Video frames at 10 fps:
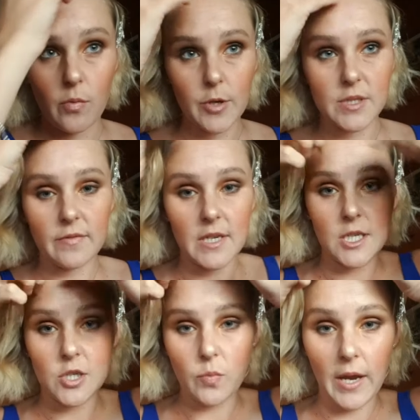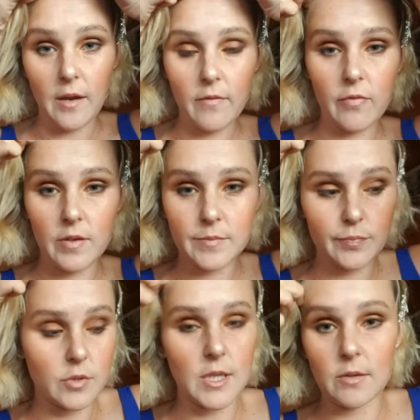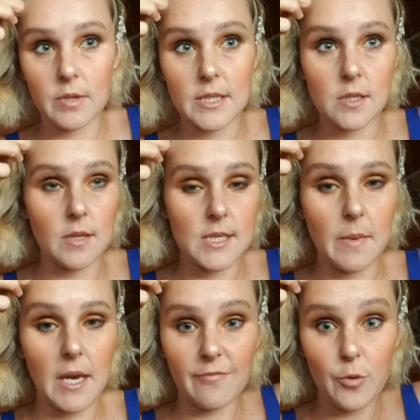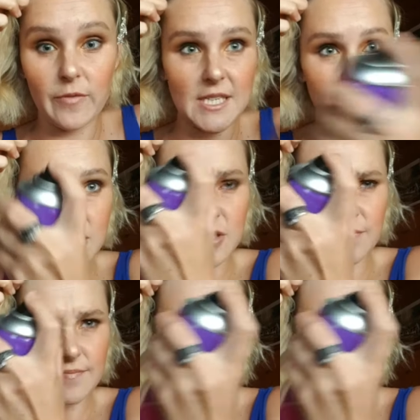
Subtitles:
almost vintage wave. So let's make it more vintage.